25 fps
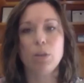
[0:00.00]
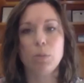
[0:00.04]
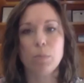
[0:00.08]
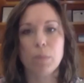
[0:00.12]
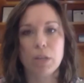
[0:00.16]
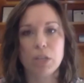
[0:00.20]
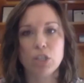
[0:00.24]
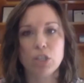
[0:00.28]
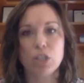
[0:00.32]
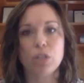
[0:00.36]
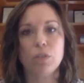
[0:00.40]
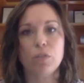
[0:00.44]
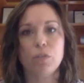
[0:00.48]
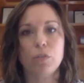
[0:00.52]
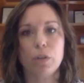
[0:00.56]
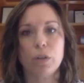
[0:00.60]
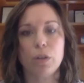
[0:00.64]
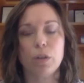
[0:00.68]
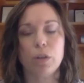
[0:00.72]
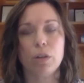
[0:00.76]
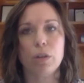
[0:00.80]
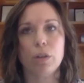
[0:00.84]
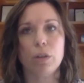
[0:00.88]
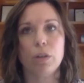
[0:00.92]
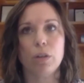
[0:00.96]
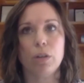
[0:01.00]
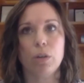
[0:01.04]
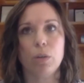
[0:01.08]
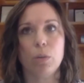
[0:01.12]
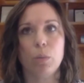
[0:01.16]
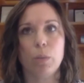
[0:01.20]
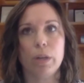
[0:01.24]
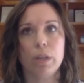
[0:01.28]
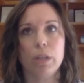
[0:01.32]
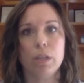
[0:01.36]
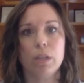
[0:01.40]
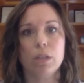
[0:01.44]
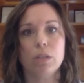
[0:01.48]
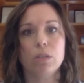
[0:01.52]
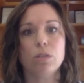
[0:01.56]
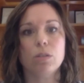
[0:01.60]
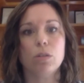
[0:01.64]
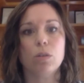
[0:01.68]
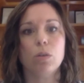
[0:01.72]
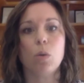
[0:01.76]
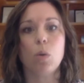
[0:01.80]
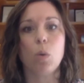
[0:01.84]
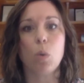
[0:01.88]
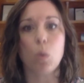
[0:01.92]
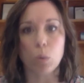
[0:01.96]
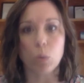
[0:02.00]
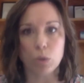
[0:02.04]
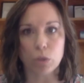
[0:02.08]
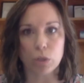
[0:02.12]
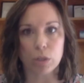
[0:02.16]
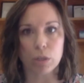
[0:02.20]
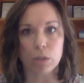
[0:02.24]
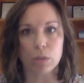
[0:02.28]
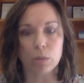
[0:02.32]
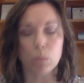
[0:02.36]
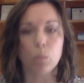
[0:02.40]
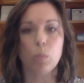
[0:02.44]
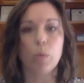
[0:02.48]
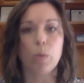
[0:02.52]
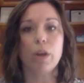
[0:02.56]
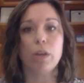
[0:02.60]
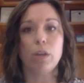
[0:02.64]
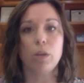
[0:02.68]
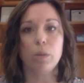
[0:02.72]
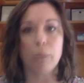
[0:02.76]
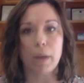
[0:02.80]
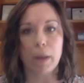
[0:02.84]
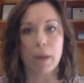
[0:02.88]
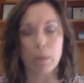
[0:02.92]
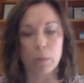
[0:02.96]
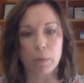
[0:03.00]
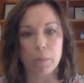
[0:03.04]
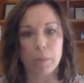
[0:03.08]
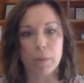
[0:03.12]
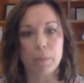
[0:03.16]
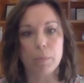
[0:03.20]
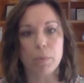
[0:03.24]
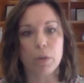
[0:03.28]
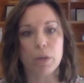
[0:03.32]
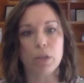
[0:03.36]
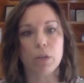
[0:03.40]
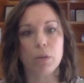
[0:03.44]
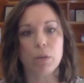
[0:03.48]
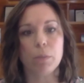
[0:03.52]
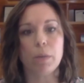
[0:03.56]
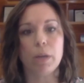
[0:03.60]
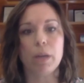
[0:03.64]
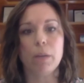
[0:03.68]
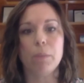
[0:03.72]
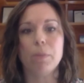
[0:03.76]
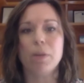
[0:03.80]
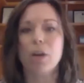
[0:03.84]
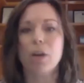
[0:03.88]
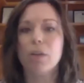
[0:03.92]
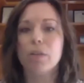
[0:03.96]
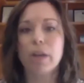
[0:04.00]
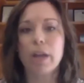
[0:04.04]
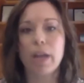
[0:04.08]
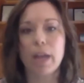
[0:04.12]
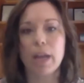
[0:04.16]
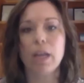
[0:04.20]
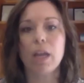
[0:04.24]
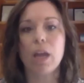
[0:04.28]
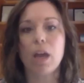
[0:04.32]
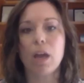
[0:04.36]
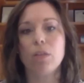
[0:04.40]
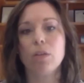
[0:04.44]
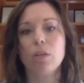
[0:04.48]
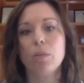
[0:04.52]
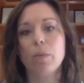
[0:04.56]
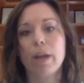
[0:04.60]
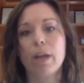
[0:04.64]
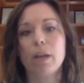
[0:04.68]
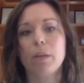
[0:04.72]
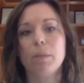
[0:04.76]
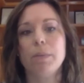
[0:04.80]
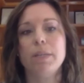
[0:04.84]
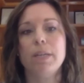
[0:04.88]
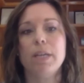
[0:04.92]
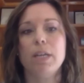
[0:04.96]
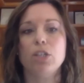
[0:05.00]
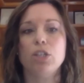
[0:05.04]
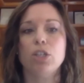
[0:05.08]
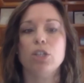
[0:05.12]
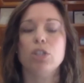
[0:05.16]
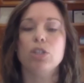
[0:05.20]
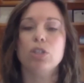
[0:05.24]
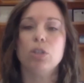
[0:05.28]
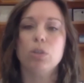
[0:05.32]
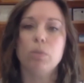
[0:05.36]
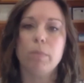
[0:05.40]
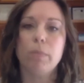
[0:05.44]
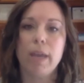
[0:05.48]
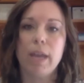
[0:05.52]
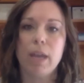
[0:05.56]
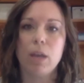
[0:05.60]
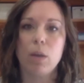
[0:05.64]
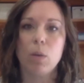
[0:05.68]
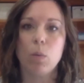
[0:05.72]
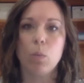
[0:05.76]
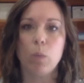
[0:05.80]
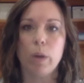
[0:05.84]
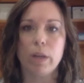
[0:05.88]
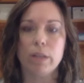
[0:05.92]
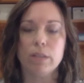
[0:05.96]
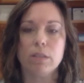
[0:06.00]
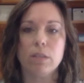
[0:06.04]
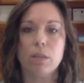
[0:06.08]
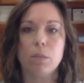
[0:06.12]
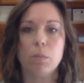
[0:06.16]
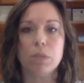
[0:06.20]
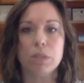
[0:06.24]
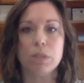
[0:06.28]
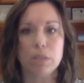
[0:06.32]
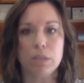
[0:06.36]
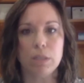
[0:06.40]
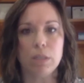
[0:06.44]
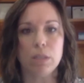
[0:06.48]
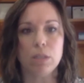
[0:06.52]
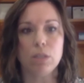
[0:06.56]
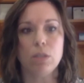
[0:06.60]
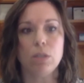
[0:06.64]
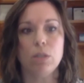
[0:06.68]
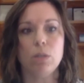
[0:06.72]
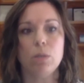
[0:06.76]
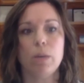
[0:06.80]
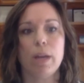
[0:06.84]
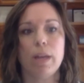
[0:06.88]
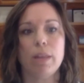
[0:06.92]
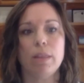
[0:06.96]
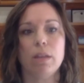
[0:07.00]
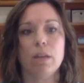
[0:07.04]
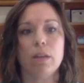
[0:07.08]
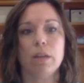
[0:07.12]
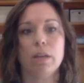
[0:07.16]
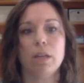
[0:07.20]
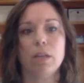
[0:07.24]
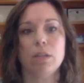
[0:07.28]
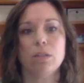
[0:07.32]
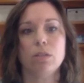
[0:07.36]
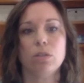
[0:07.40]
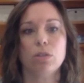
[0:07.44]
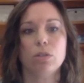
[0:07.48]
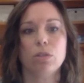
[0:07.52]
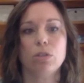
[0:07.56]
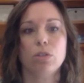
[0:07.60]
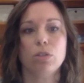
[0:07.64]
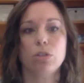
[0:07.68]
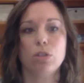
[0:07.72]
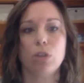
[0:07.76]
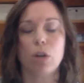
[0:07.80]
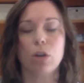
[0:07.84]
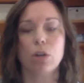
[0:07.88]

And you mentioned for, when kids are older, where you might want to be putting your money, but are there any other recommendations you make when someone sees you and their kids are